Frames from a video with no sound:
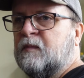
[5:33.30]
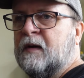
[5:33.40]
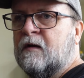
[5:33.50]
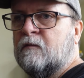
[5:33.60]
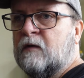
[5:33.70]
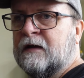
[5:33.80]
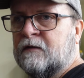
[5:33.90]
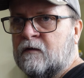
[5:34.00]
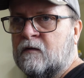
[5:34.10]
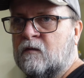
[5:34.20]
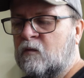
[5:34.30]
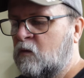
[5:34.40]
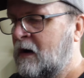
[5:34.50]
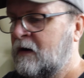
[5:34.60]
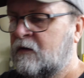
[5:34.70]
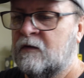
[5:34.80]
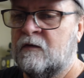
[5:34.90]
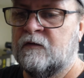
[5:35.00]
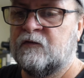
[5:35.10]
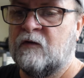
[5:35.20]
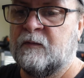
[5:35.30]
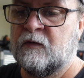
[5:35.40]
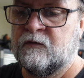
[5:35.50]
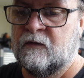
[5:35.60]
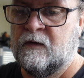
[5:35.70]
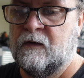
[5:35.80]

pair of regular wire strippers.